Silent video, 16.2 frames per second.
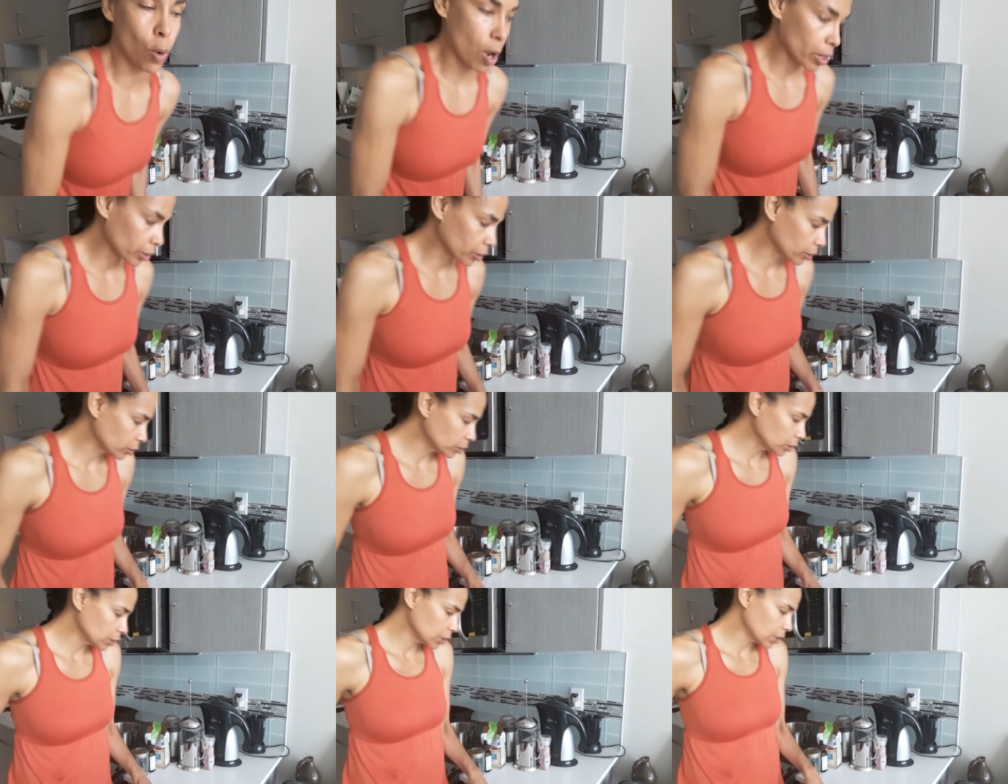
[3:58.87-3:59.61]

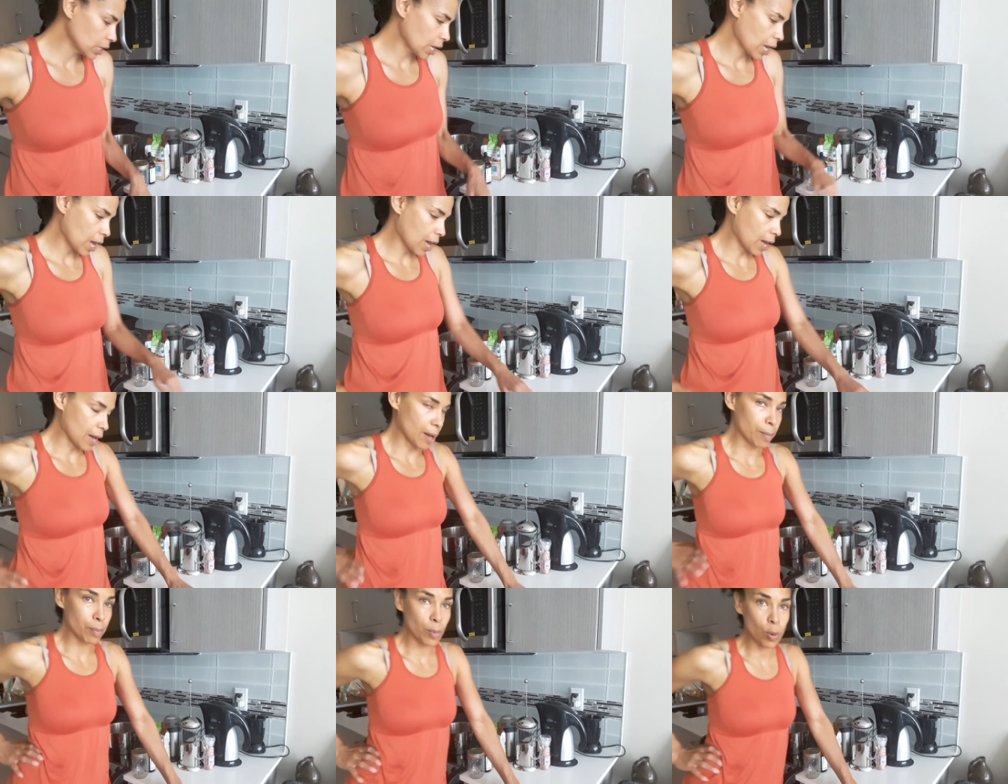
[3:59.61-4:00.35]
water
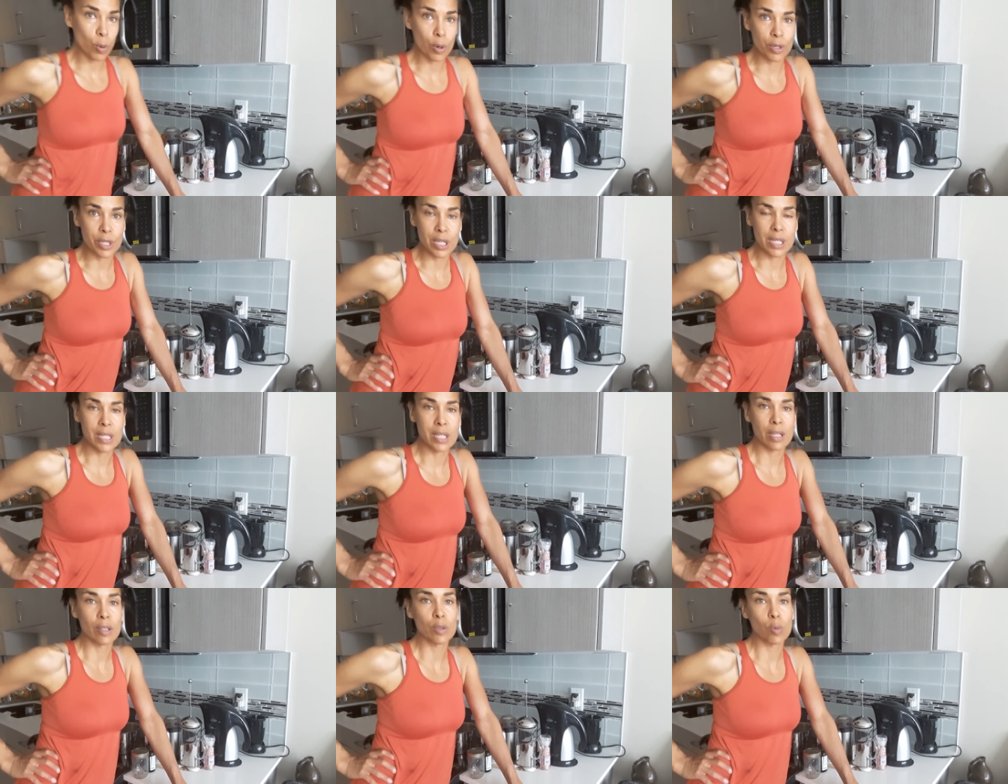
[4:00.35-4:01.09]
or
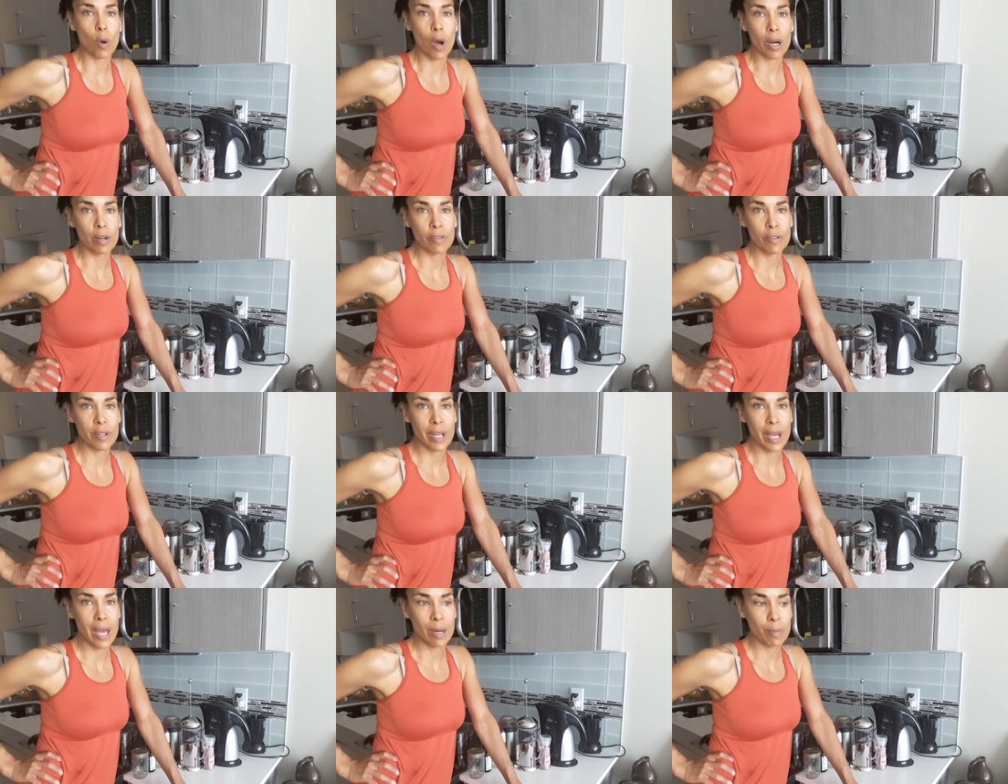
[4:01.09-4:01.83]
distilled water
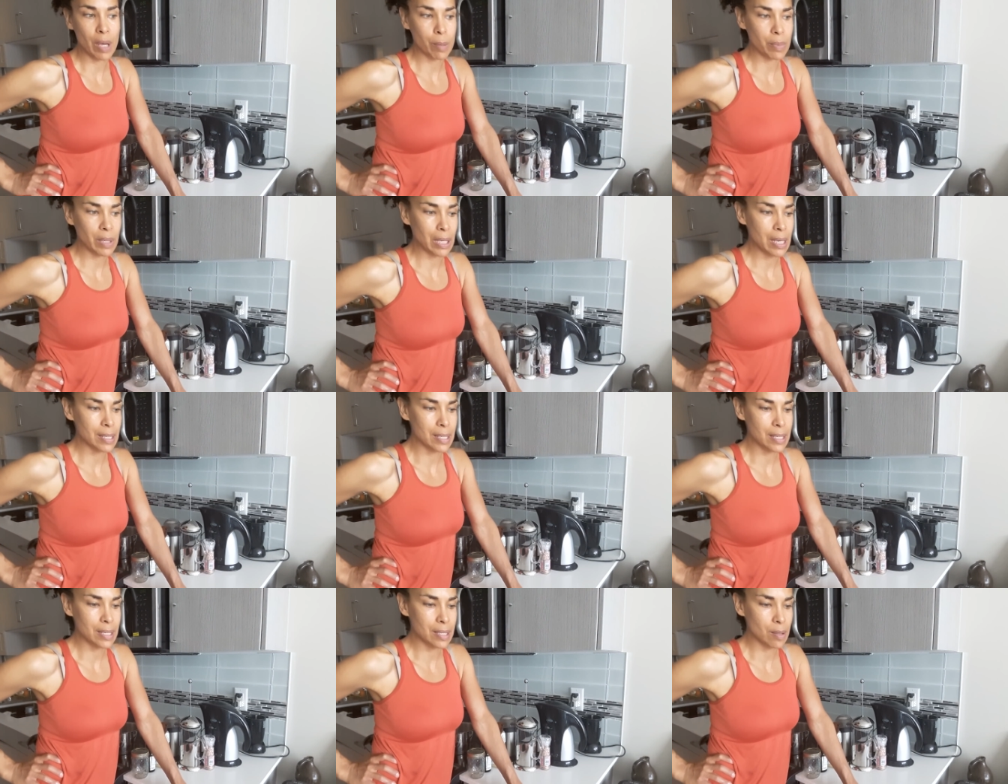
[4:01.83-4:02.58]
for the enema,
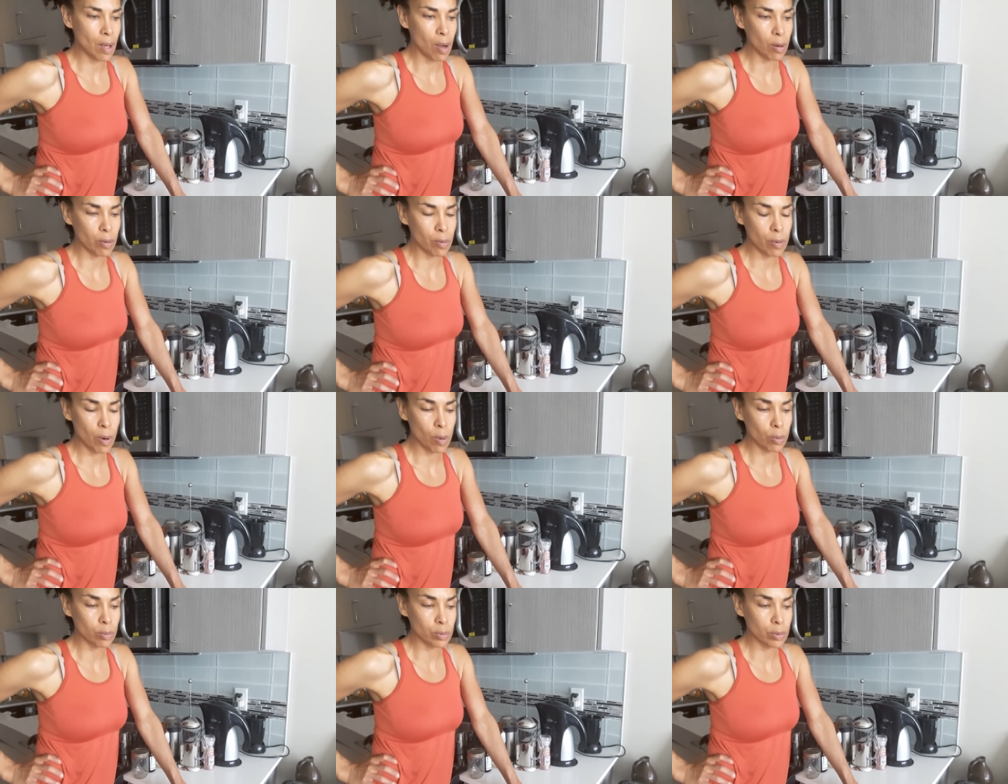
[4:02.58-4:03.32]
because our
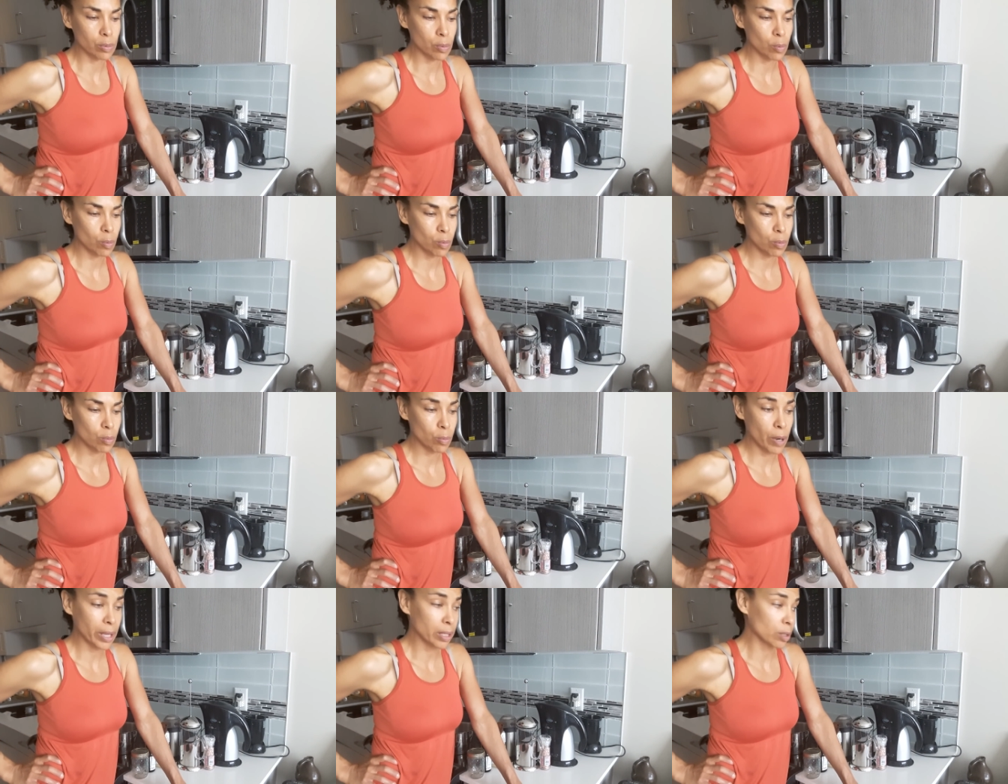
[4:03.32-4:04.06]
own
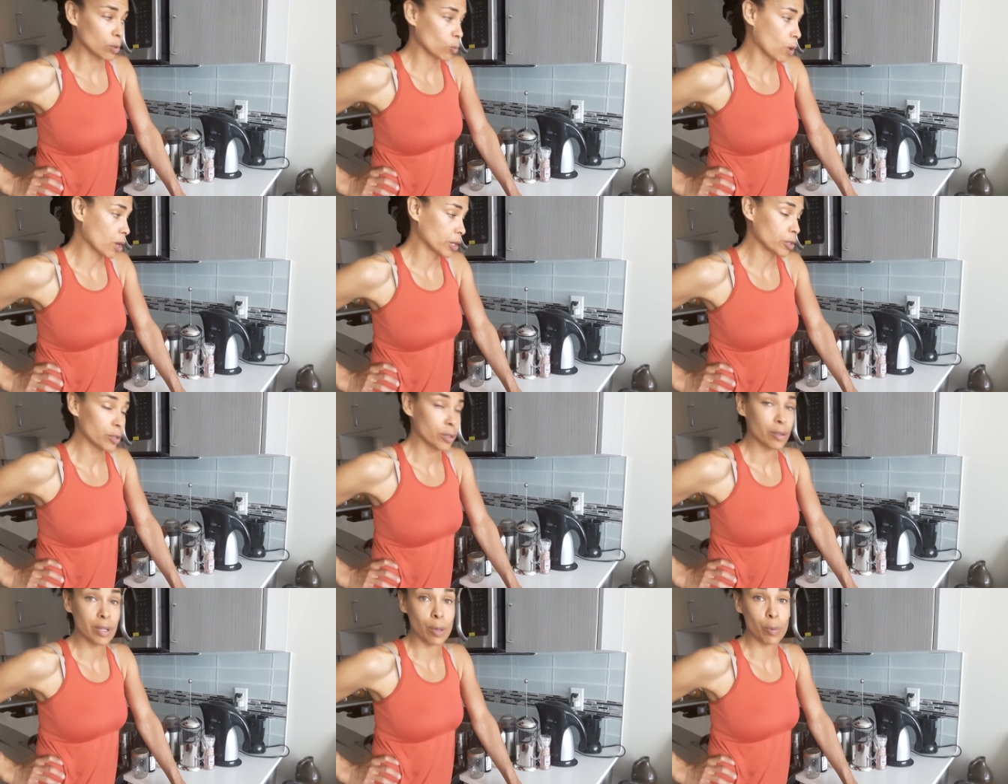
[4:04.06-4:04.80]
regular
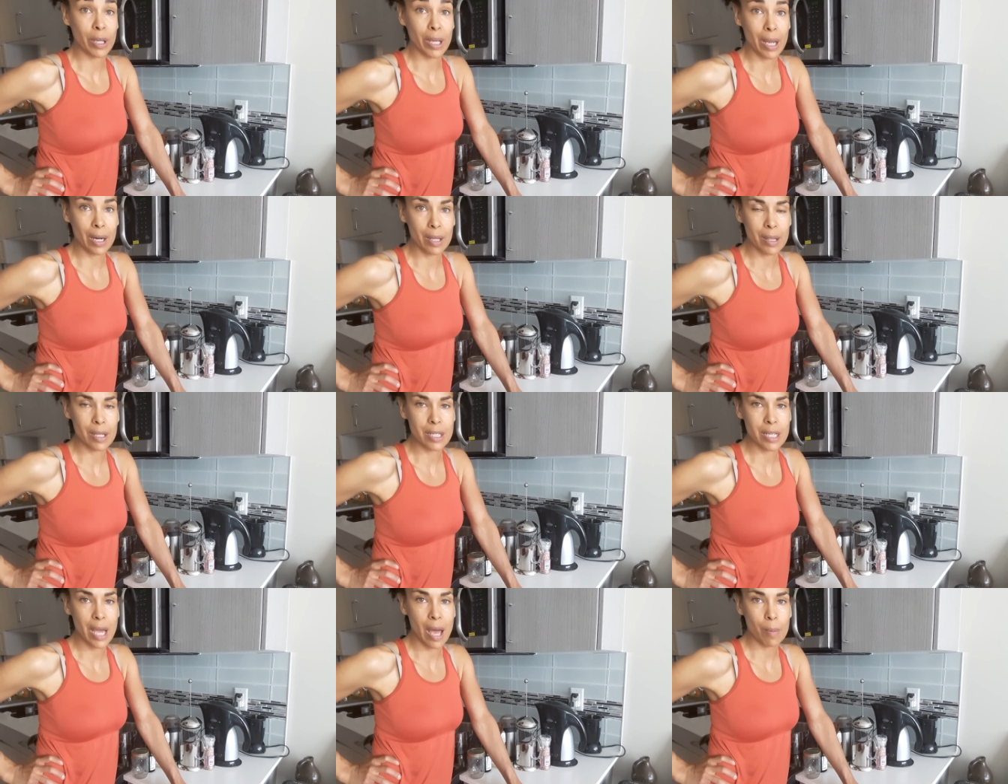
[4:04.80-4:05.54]
water that we get out
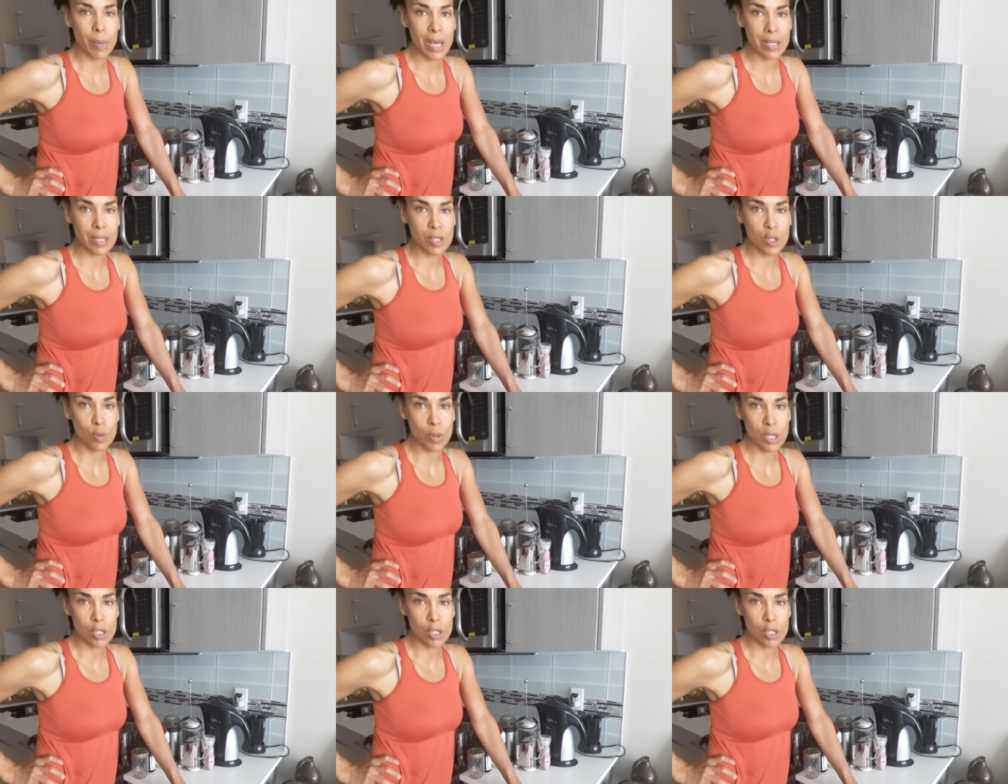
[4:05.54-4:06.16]
of the tap has too